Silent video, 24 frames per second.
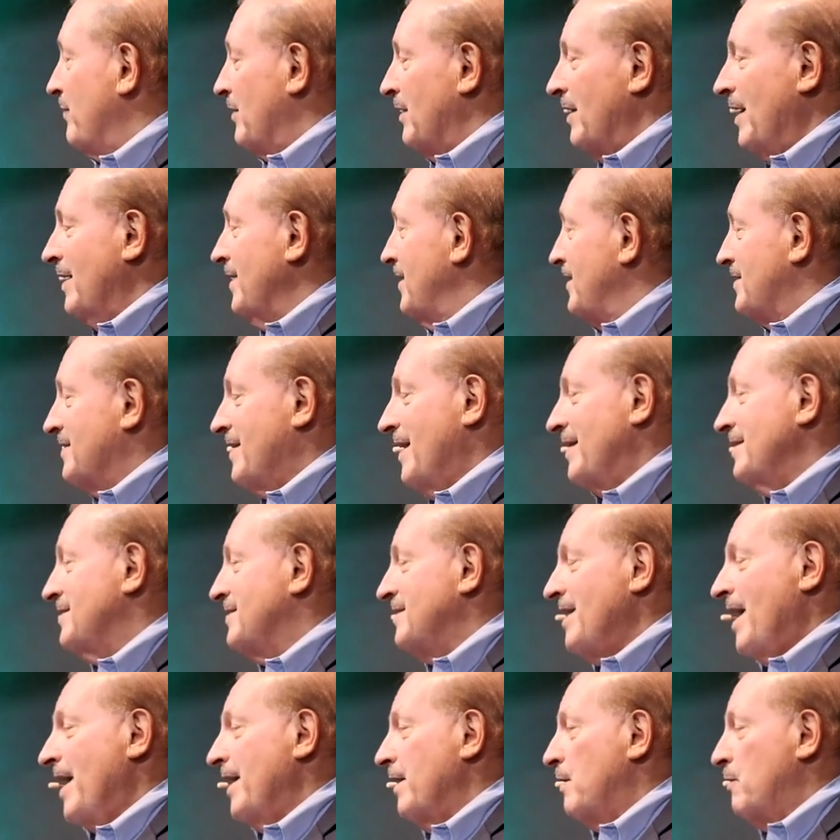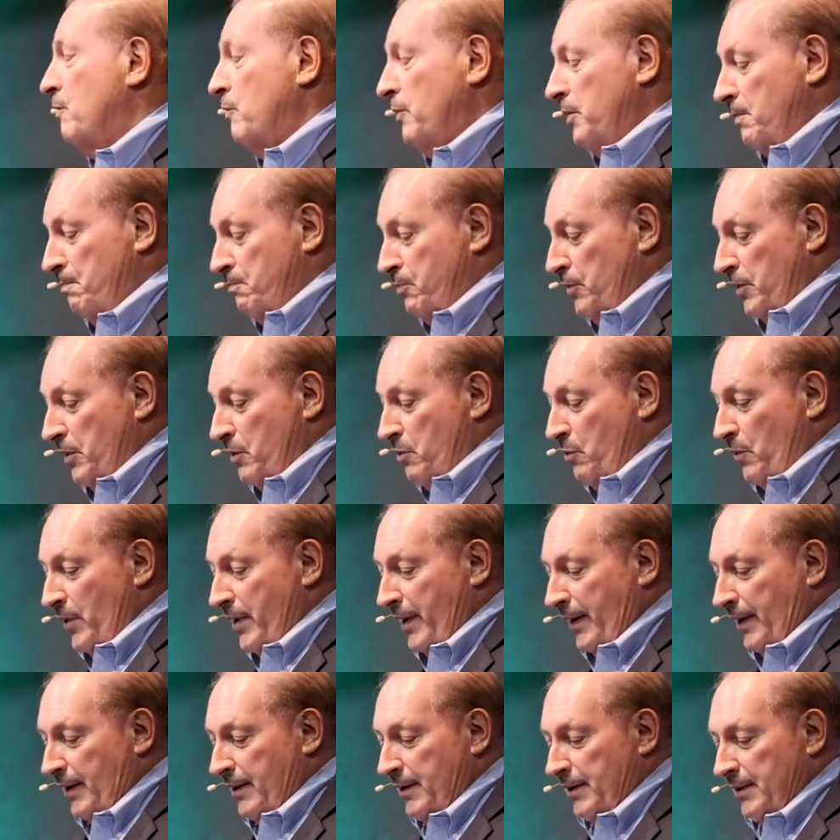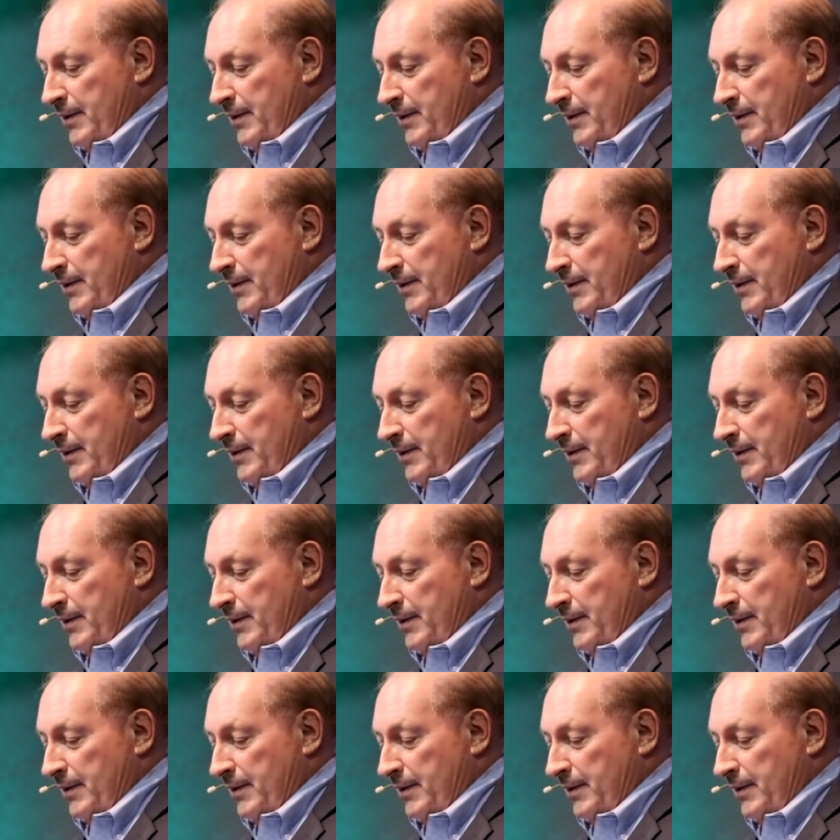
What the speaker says: And a lot of these guys die pretty quick.